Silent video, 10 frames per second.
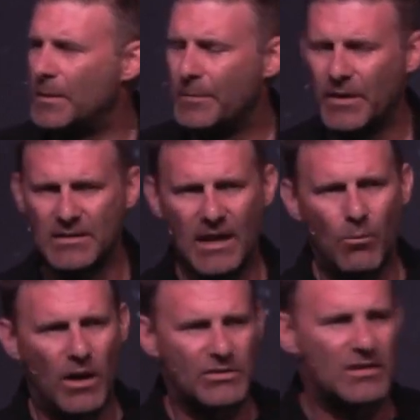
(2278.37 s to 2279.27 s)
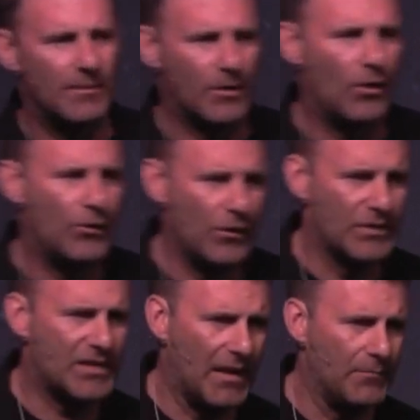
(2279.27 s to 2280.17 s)
Because I watched Him go through the
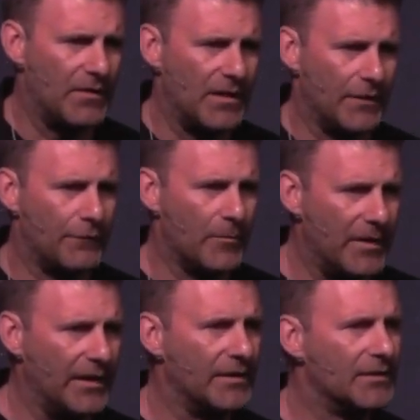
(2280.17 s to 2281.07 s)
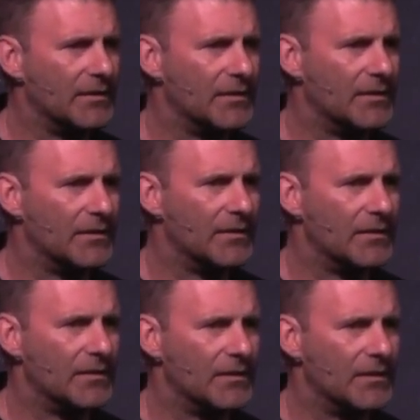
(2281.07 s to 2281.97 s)
same thing for me.
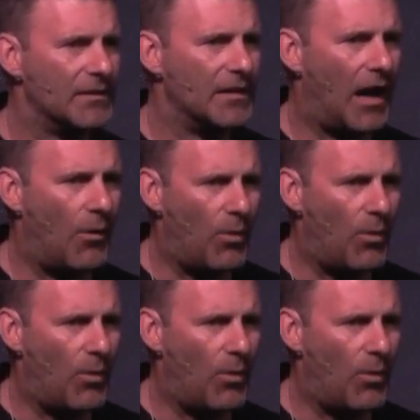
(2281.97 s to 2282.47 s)
I